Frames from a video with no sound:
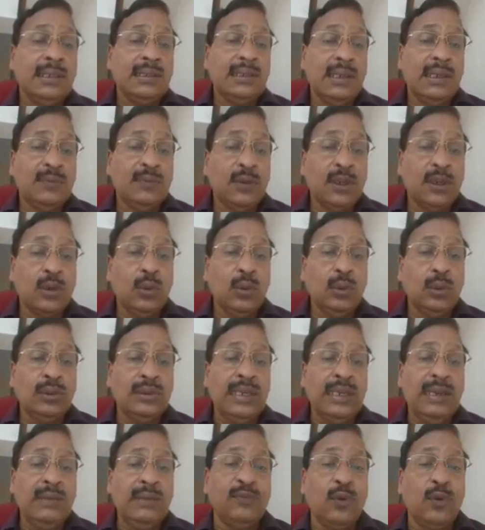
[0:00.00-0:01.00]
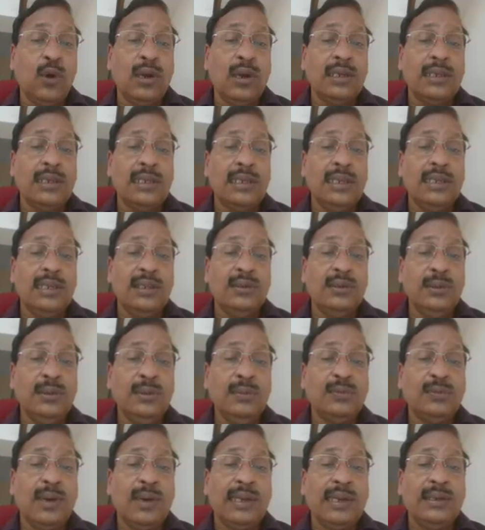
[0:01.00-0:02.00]
Therefore root 3 400
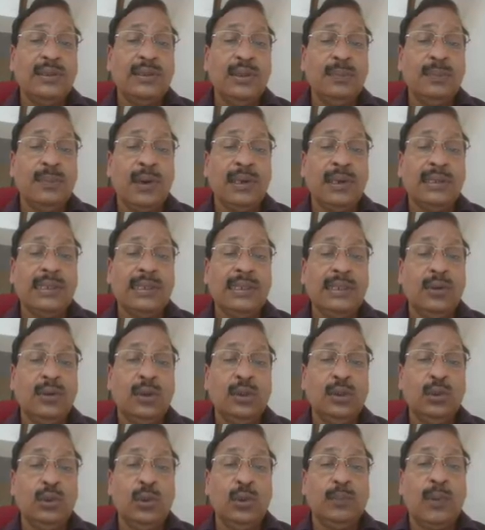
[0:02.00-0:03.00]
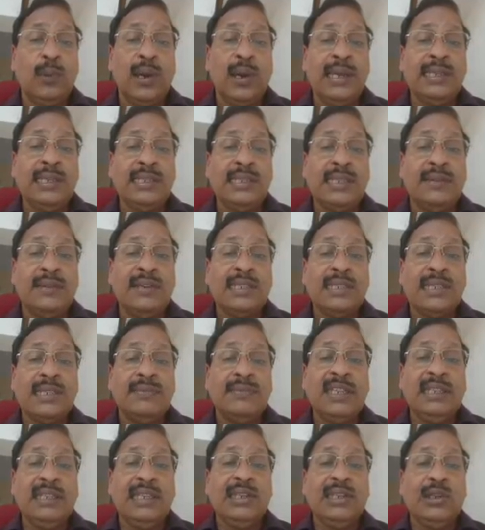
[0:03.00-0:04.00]
into 5 into 0.8 or
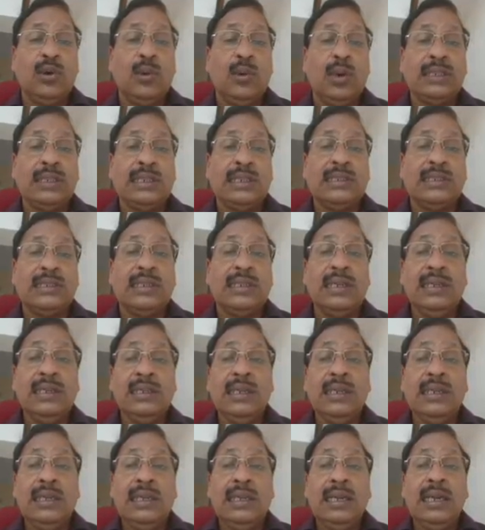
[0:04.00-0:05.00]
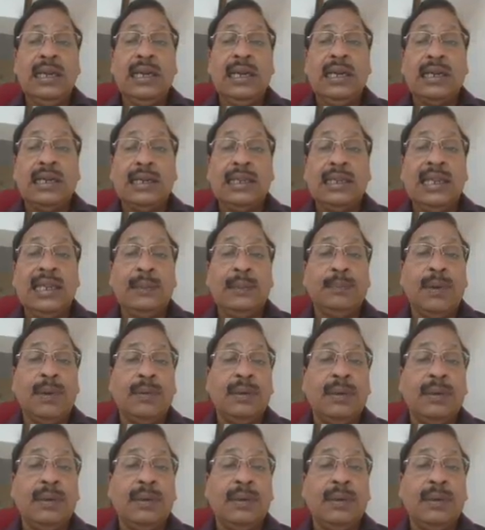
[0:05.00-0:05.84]
2.77 kilowatt is the real power